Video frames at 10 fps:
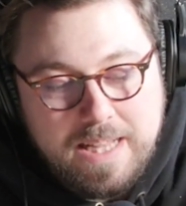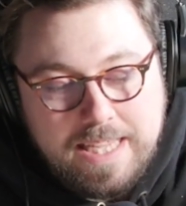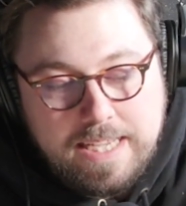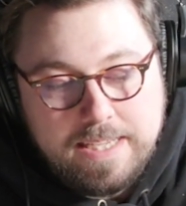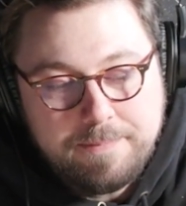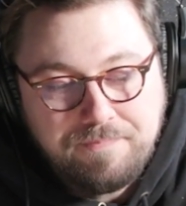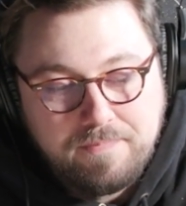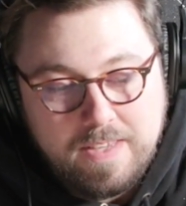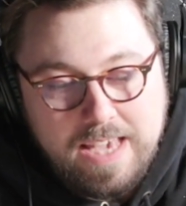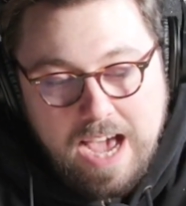But like,
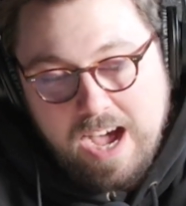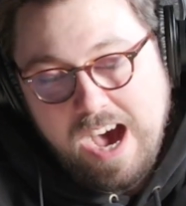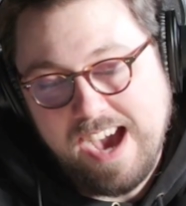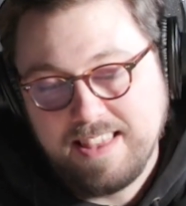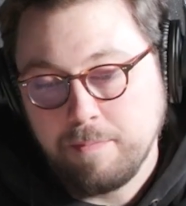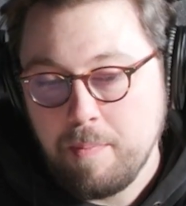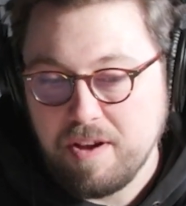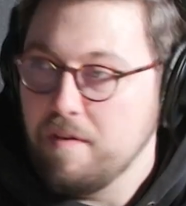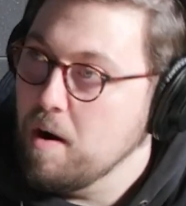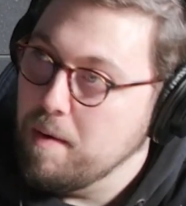yeah, I think we're
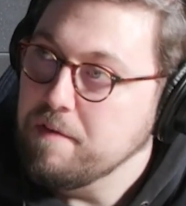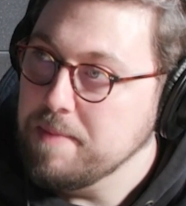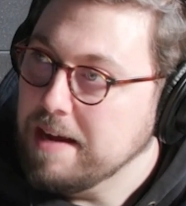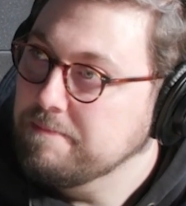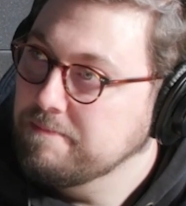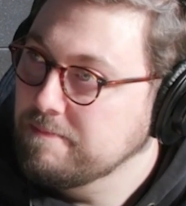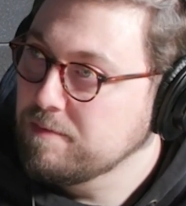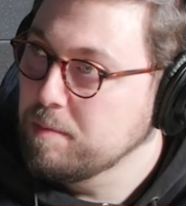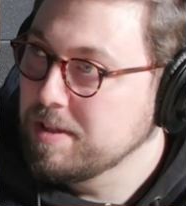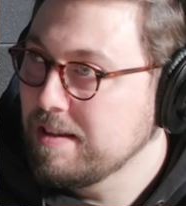pretty far away from that
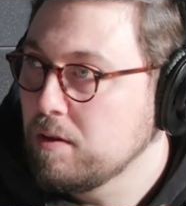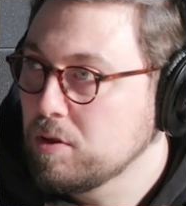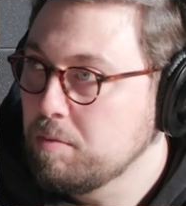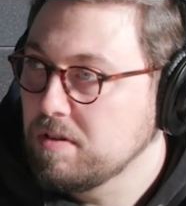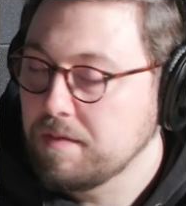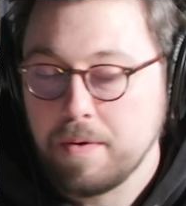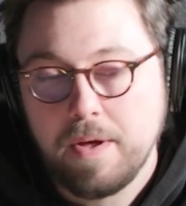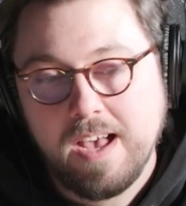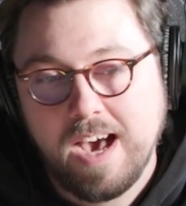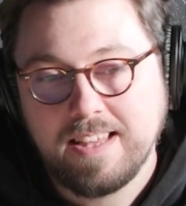from a technology point of view.
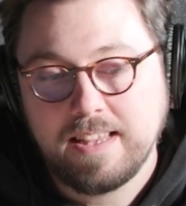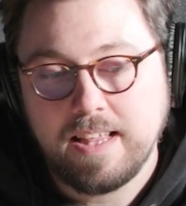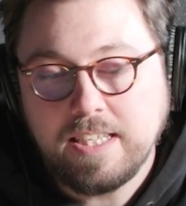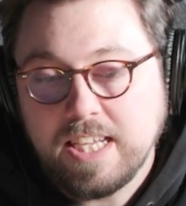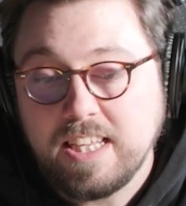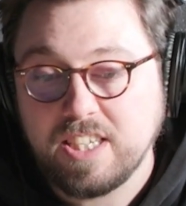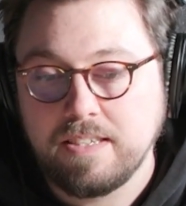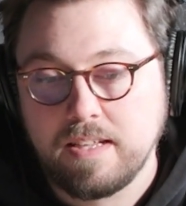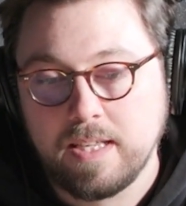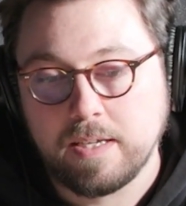I think the other challenge
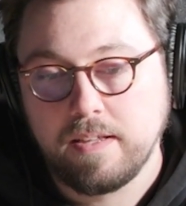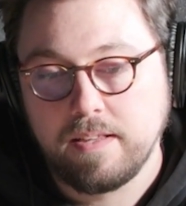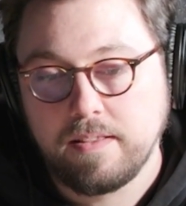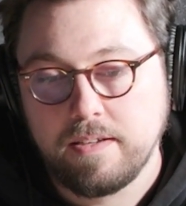is that like